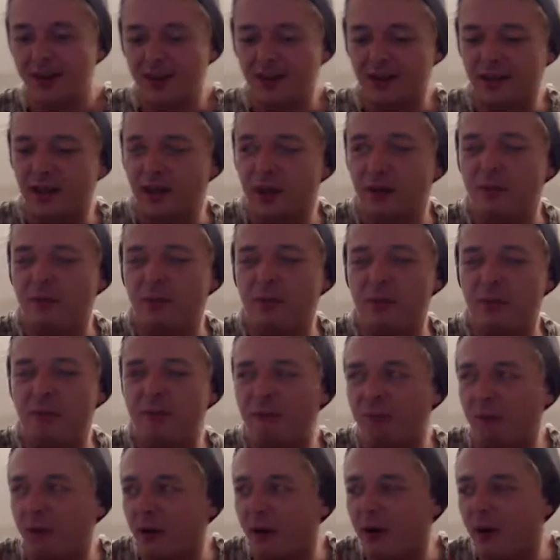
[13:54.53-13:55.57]
Got my
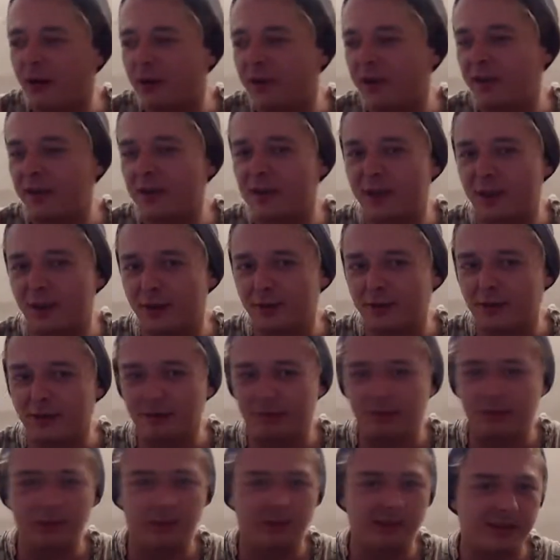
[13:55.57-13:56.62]
books, got my
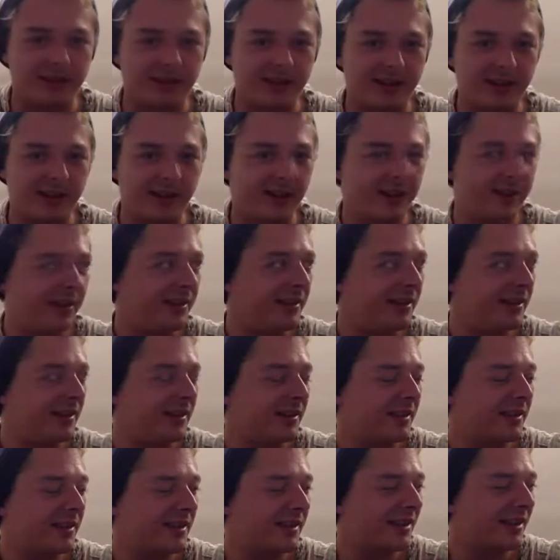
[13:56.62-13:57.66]

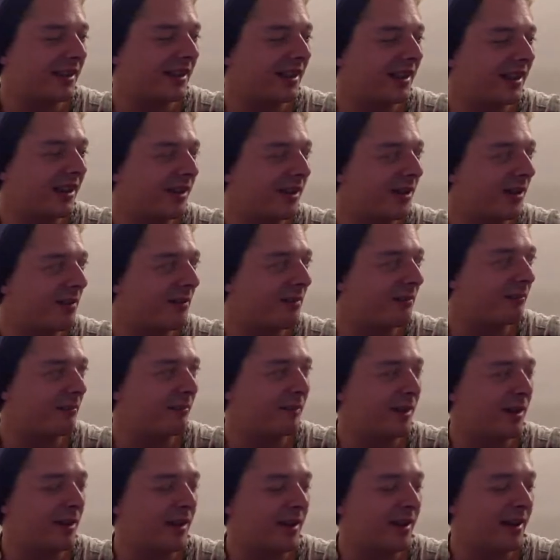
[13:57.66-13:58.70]
bookcase, got
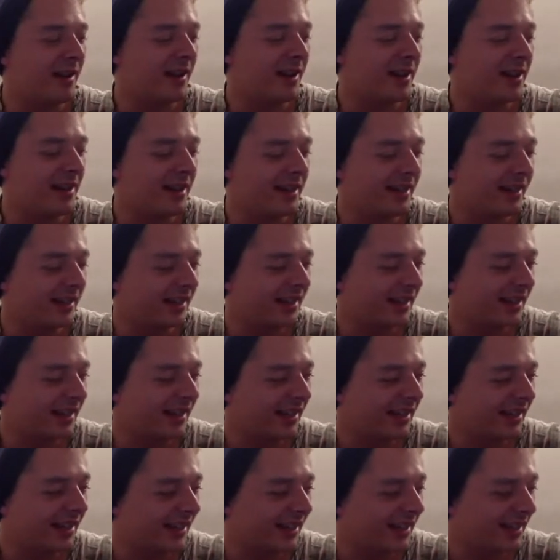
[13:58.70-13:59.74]
my
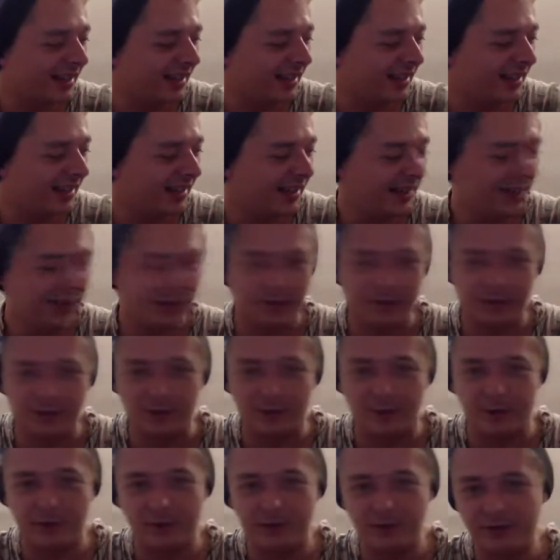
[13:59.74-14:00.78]

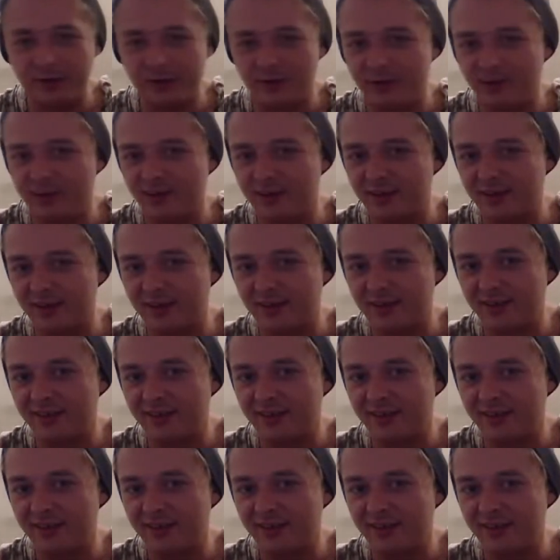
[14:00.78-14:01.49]
clothes,